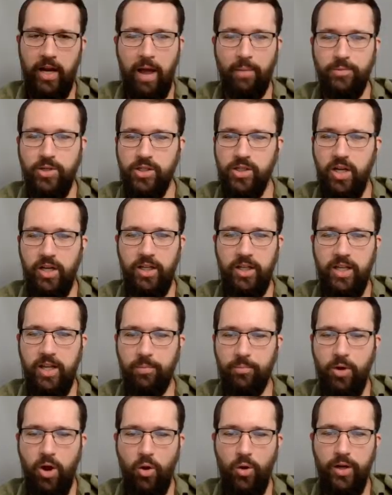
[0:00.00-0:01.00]
and I'm just going to
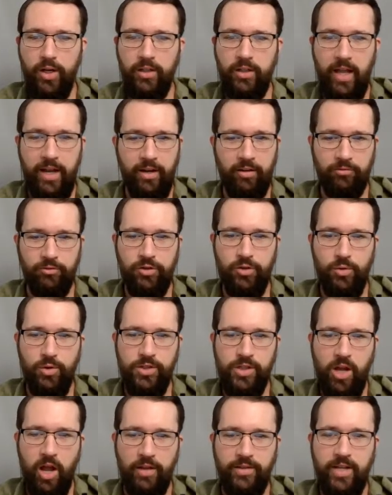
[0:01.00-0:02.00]
keep going and let it do
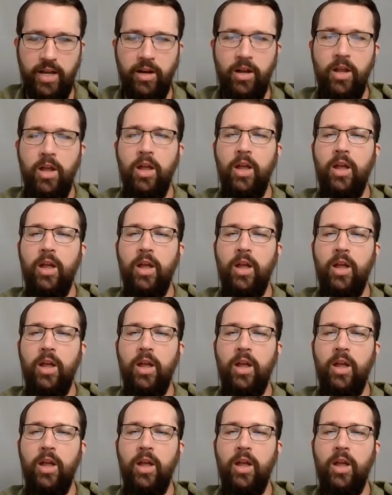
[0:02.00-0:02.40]
its content.